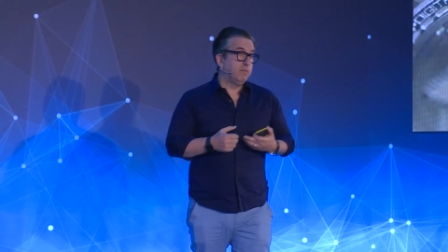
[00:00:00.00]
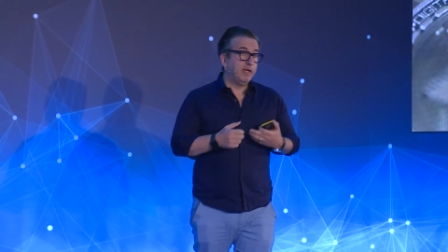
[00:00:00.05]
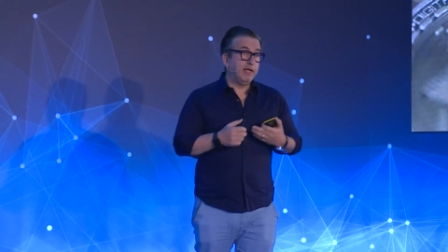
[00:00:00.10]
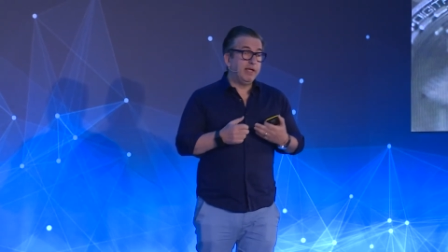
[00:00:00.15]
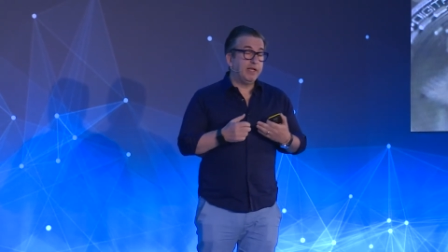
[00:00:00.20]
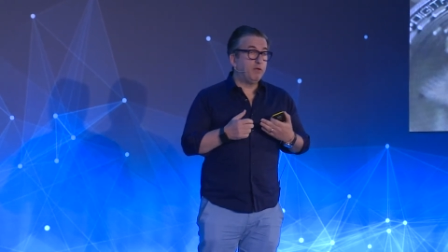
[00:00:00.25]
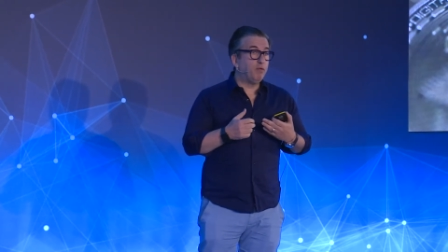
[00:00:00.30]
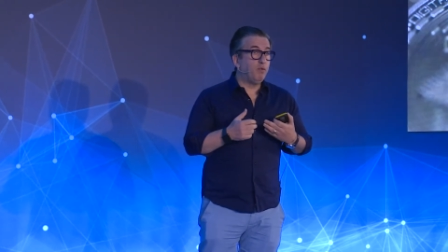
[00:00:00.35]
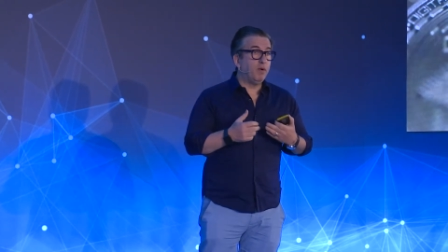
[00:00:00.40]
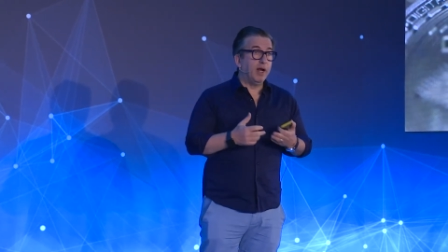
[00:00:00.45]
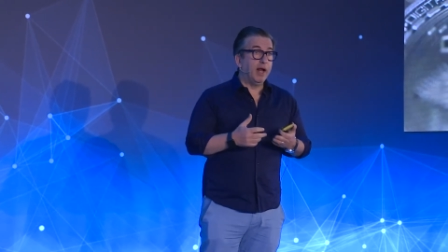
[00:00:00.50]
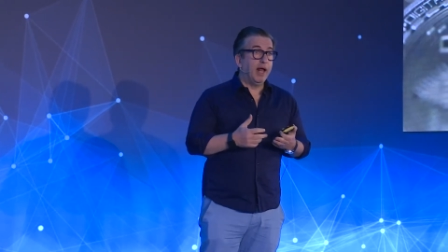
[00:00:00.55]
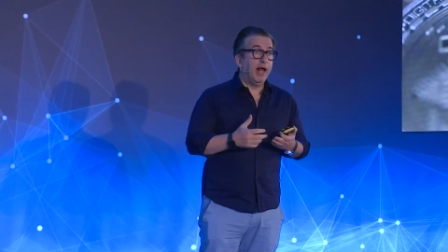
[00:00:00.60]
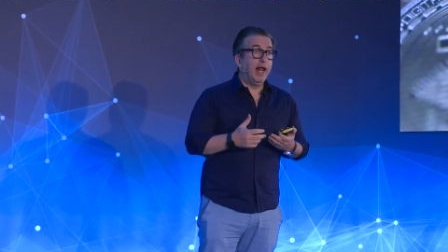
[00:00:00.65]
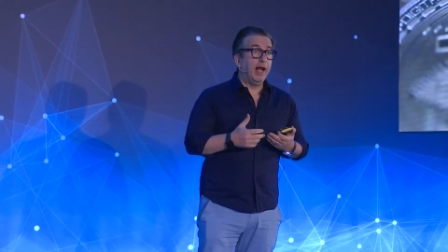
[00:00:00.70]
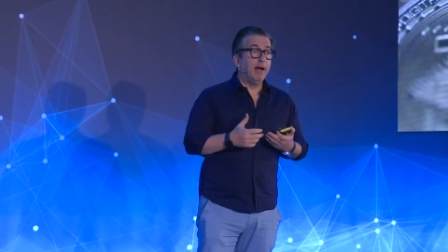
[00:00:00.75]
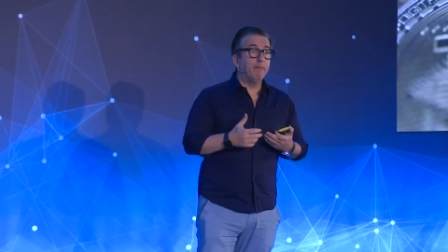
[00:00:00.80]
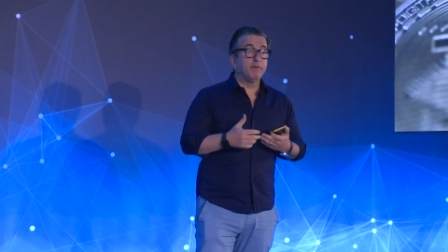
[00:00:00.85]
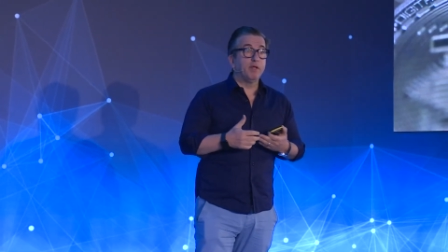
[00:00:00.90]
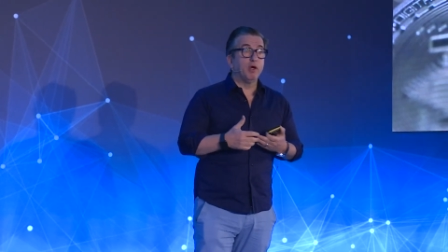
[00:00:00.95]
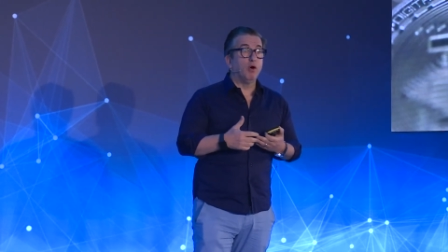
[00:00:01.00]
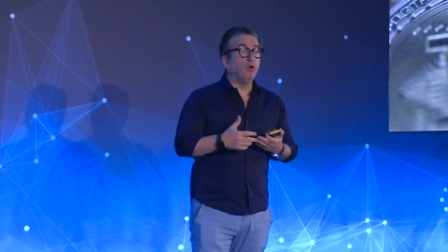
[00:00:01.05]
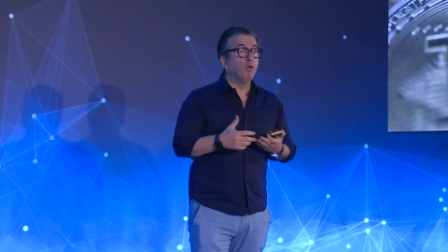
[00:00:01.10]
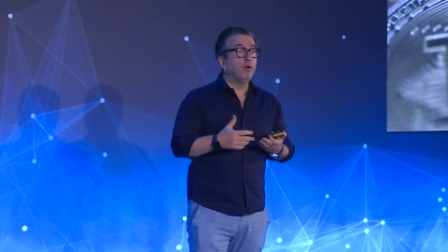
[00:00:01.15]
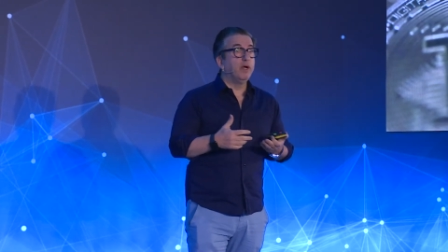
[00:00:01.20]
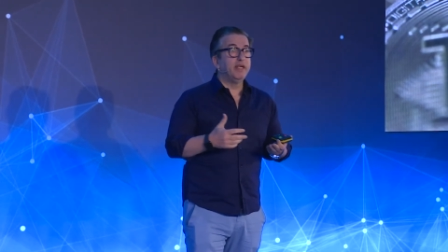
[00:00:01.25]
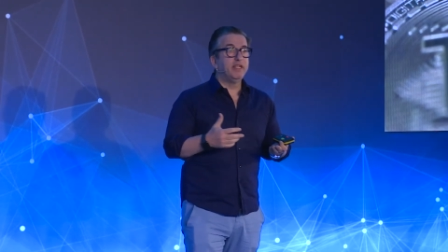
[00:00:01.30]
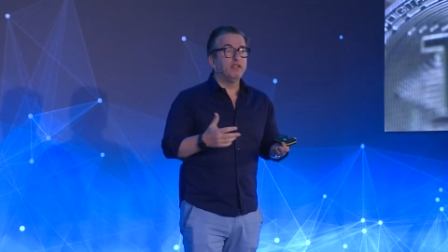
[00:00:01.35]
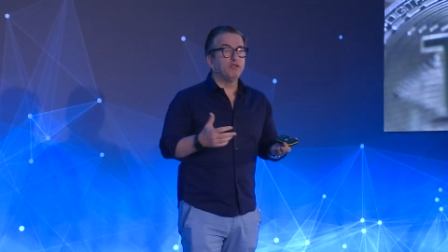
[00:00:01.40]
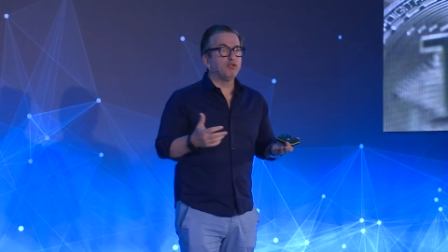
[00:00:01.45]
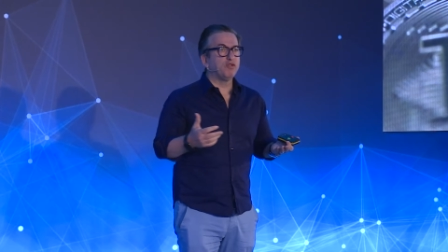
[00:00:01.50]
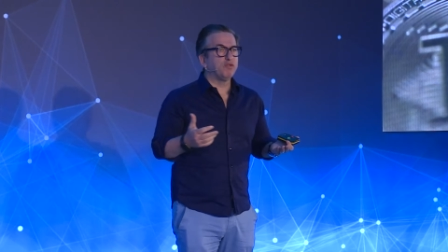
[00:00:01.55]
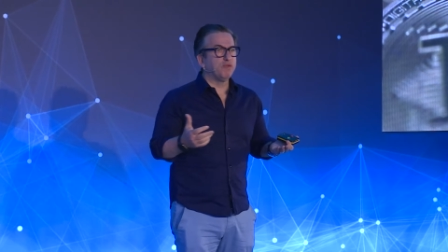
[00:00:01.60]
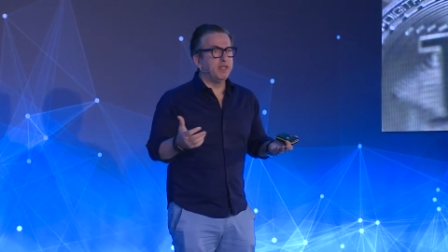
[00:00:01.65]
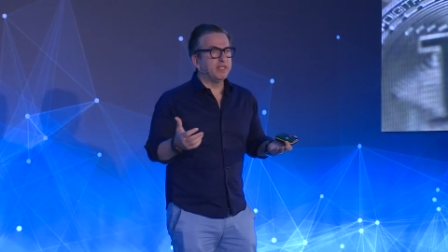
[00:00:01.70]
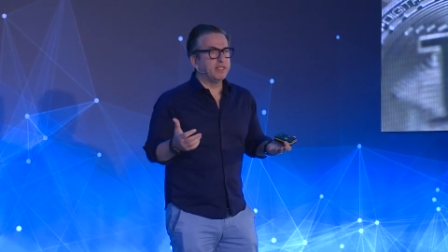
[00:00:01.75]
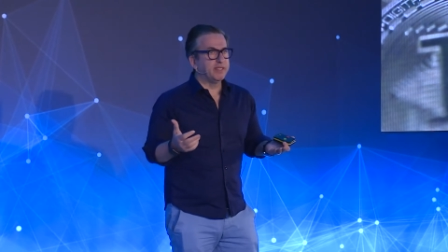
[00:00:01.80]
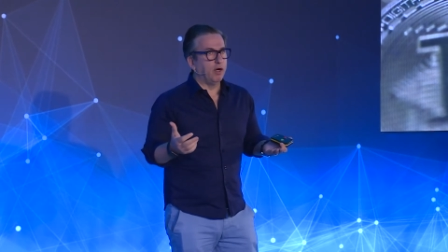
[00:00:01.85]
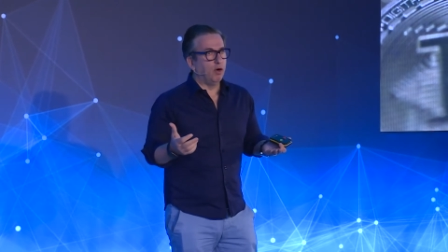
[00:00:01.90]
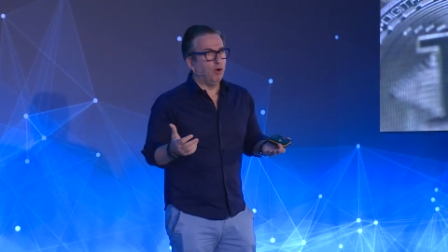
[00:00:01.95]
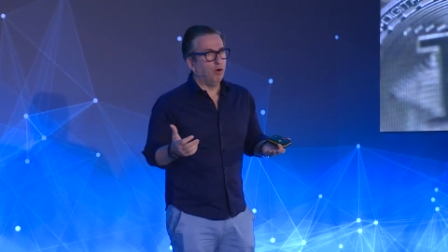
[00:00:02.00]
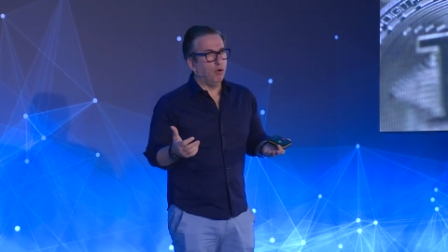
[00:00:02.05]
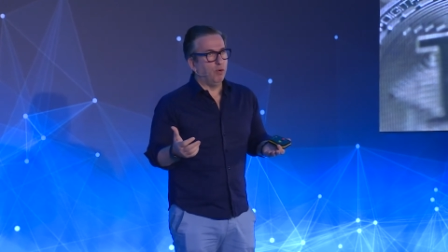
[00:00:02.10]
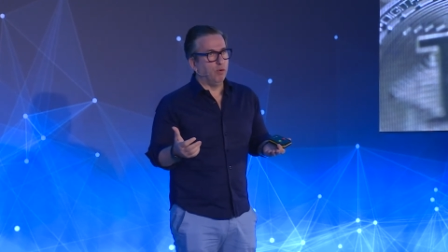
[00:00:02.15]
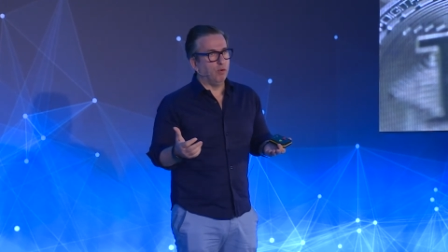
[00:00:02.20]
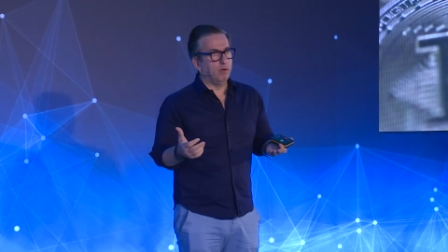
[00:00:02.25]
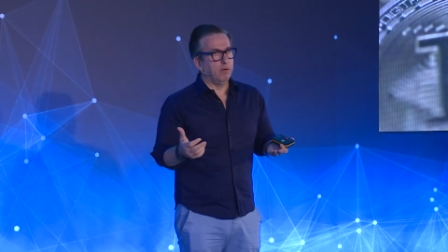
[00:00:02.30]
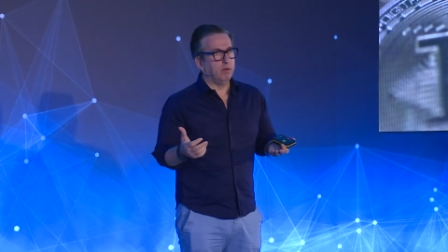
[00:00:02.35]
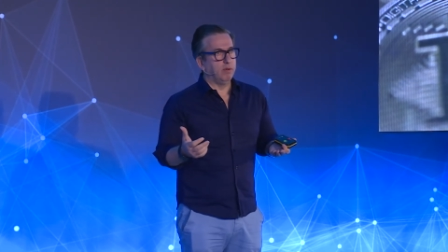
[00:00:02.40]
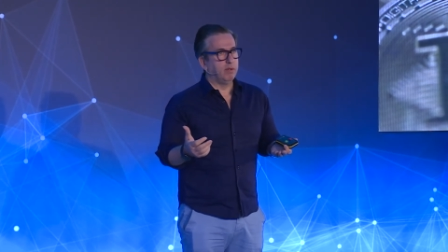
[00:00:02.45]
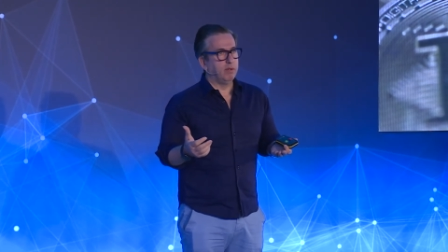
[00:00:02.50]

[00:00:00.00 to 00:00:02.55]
it will help the whole industry as a whole.